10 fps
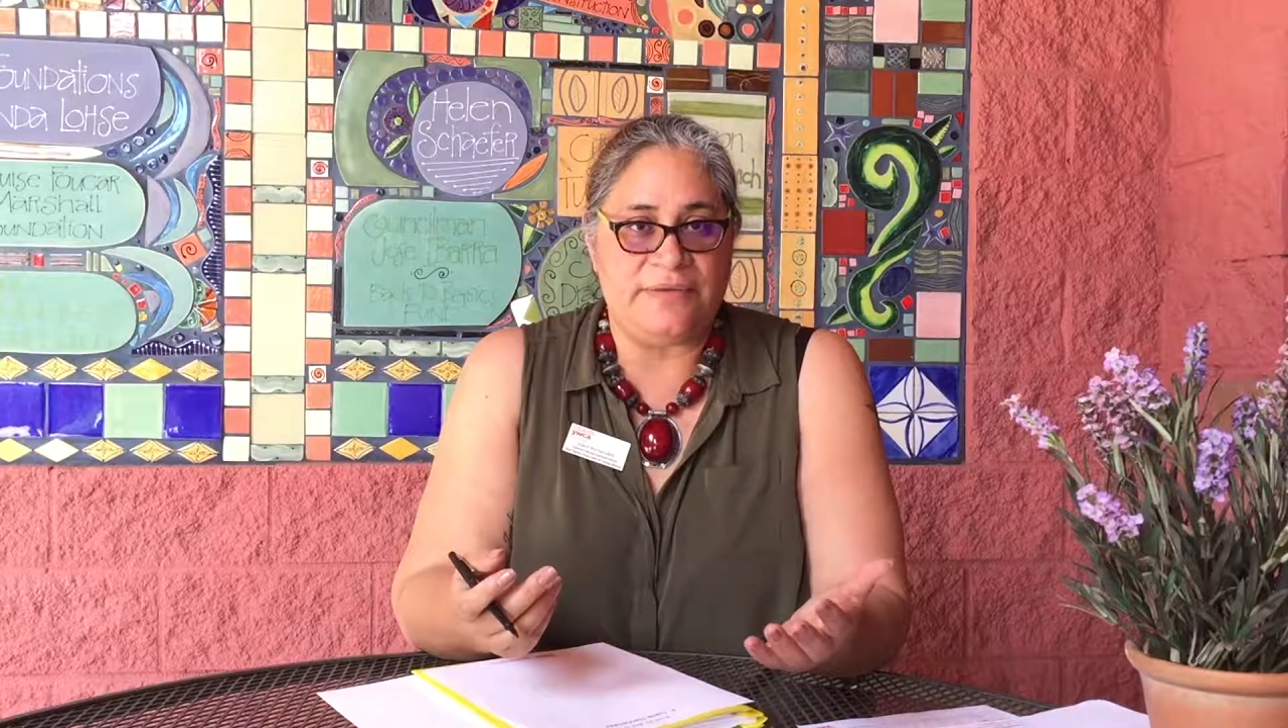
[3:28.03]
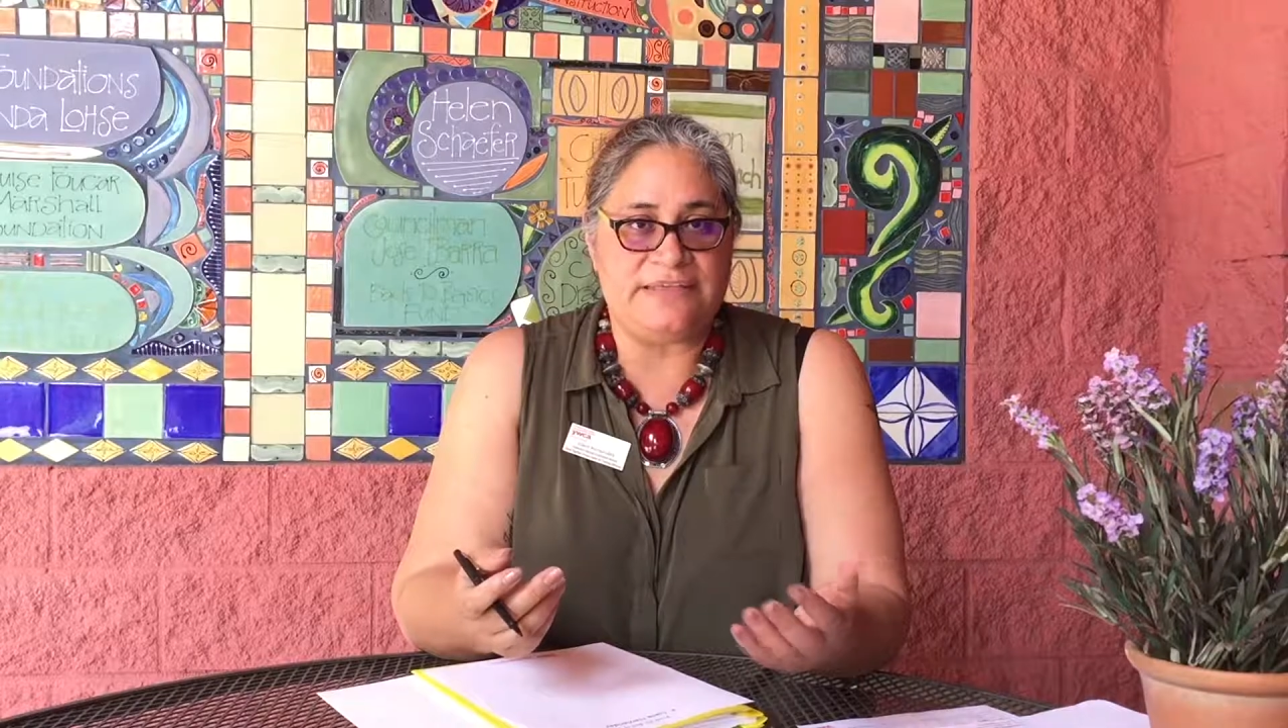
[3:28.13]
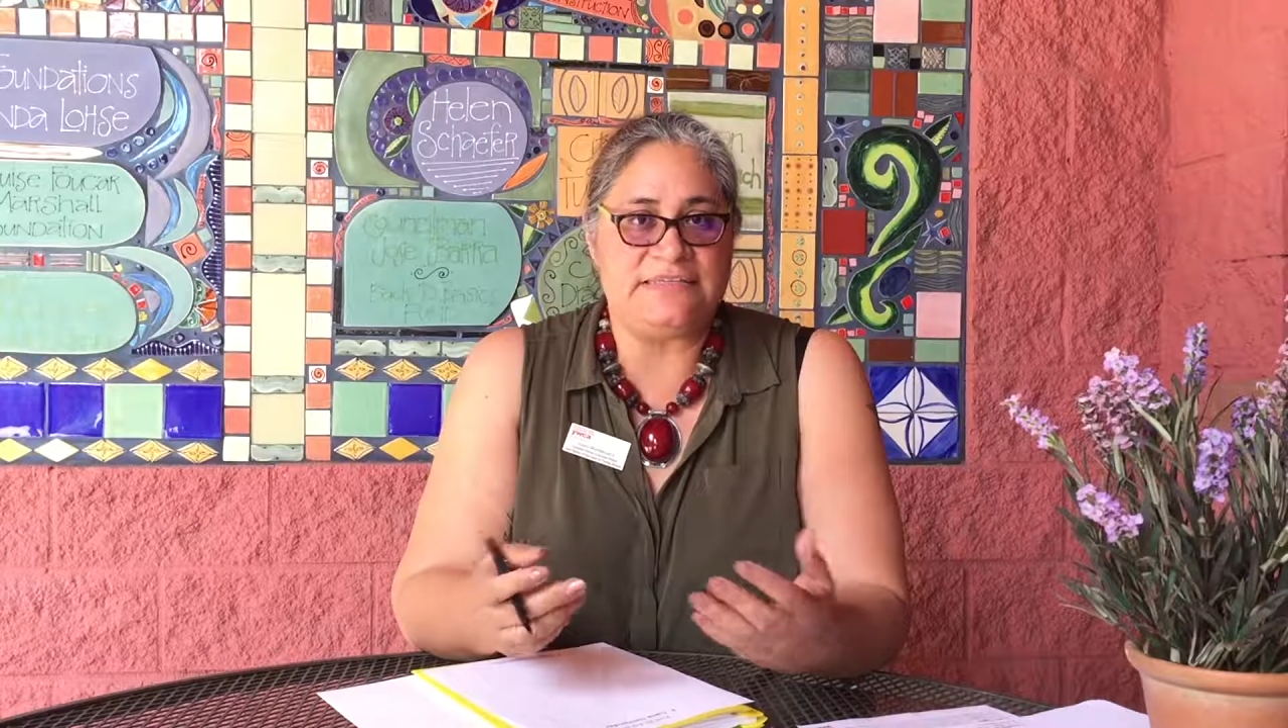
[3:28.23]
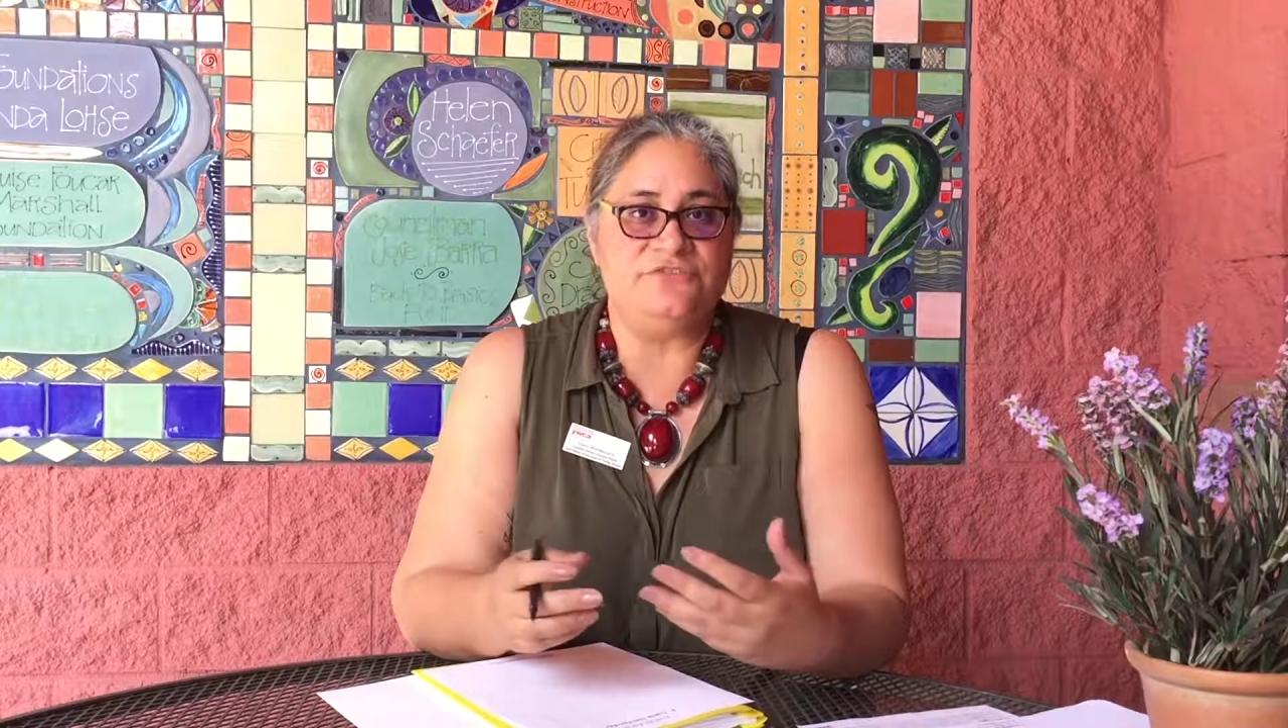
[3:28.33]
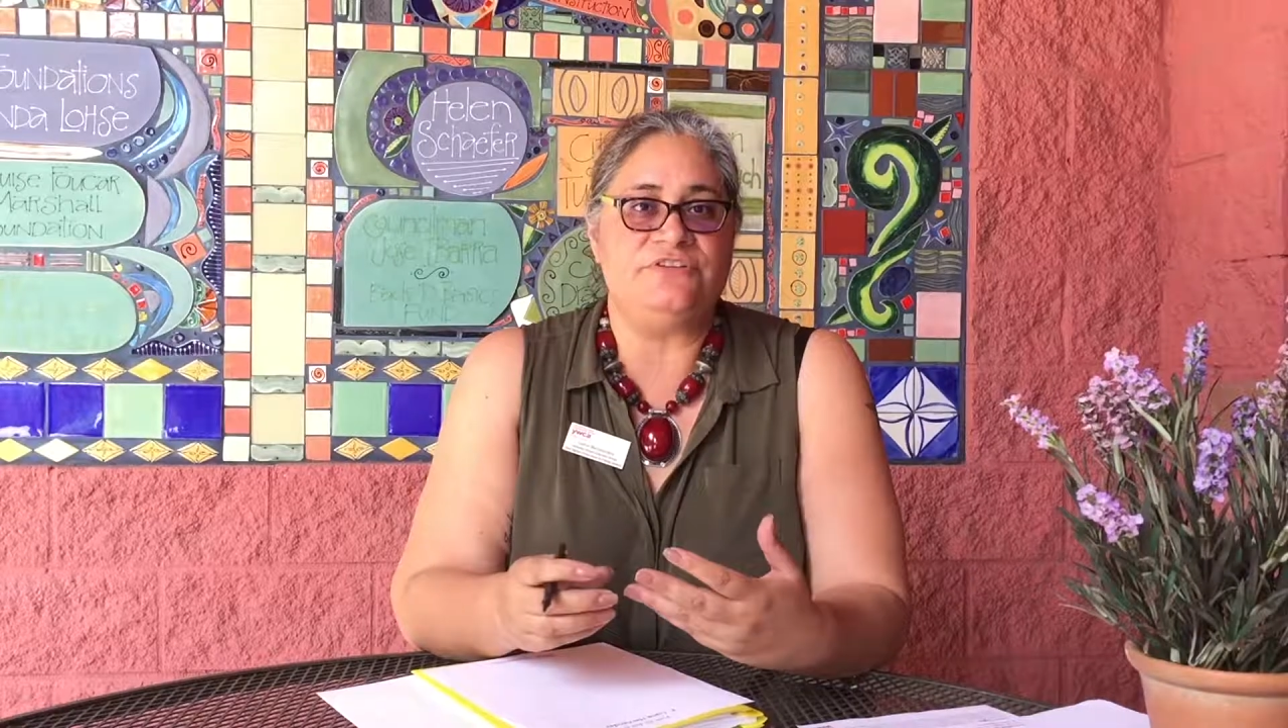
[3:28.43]

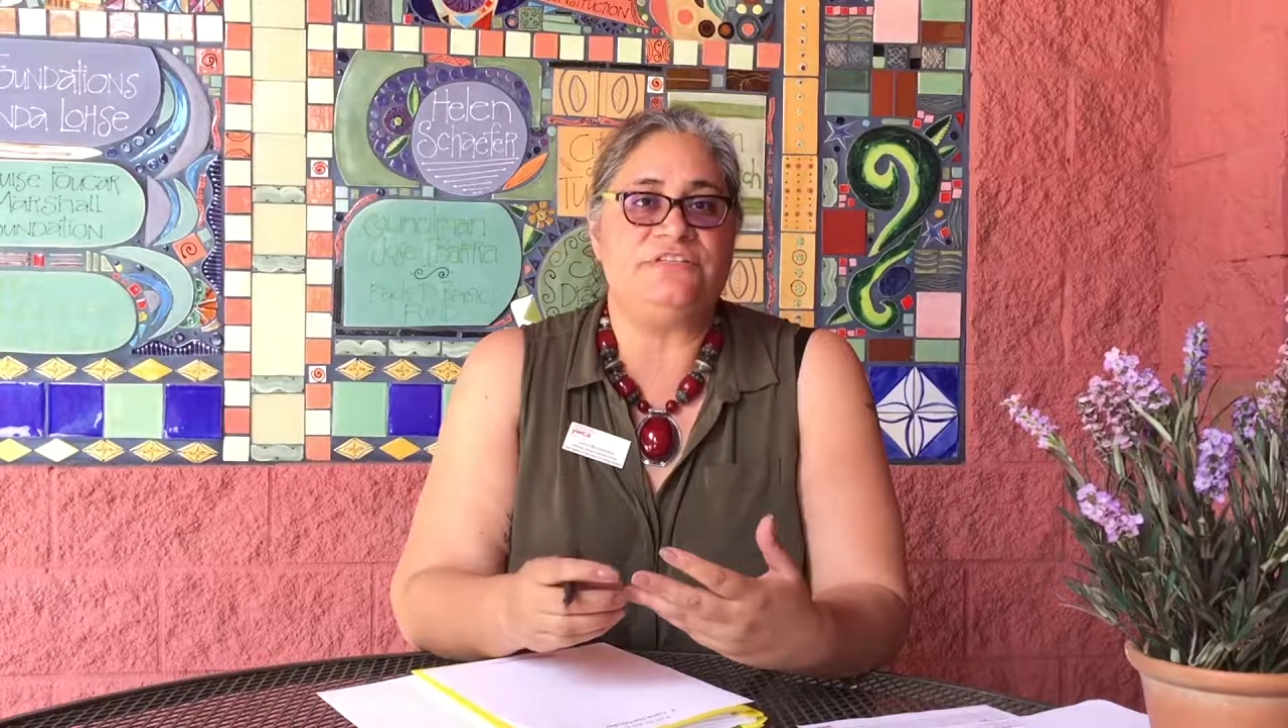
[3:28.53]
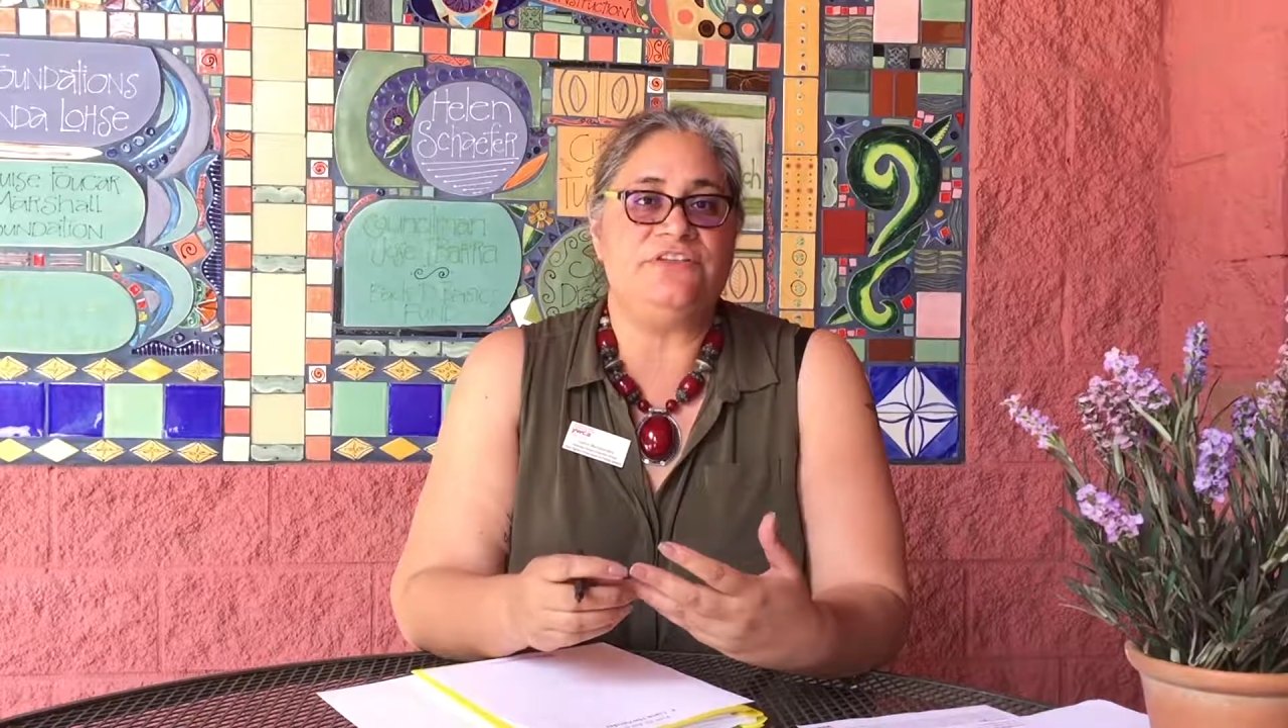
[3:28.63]
best interest.